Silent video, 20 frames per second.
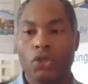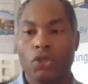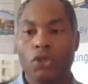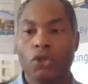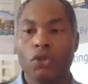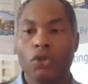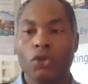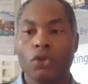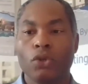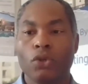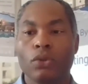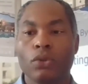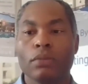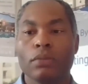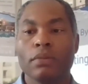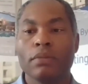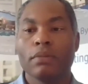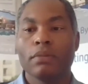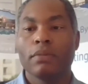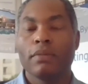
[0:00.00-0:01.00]
who
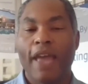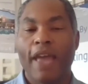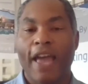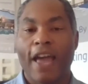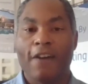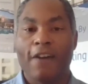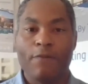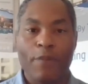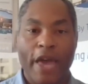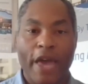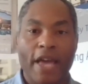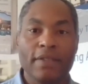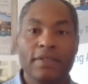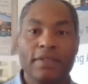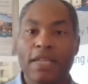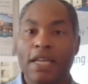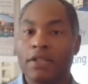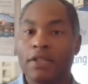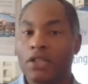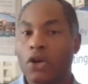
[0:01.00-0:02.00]
have
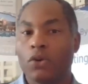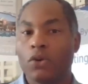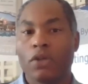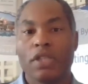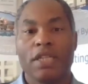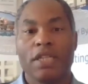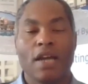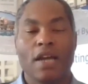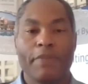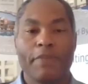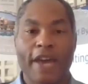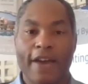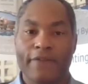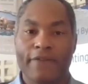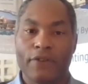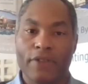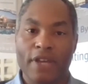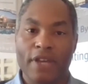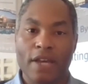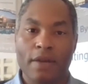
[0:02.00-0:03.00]
pets and don't clean up
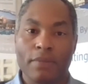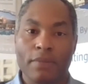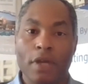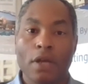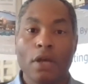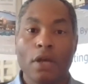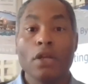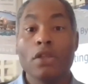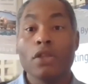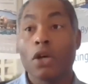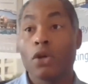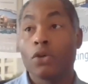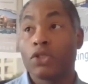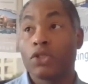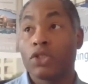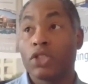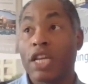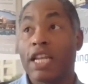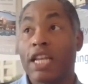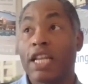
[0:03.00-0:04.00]
after them,
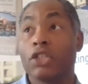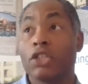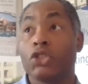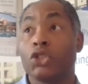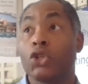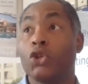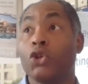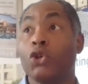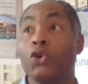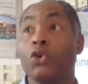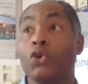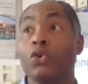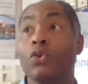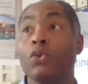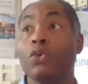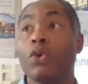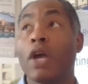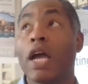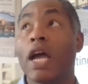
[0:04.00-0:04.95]
those tenants who